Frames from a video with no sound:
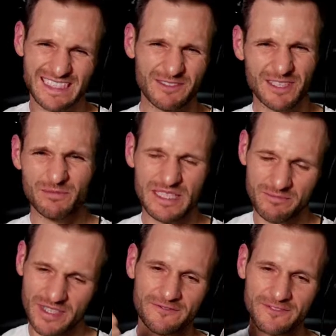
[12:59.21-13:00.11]
want to be
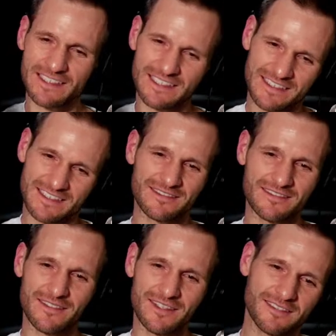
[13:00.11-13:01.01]
perfect and I
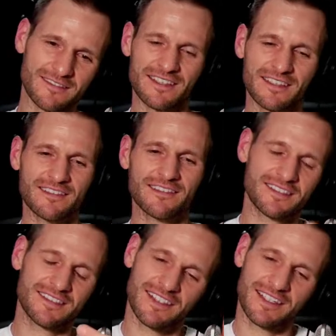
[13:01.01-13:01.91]
don't know how to do
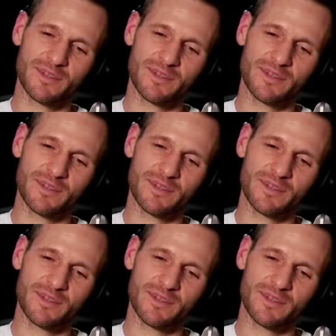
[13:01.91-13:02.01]
this thing,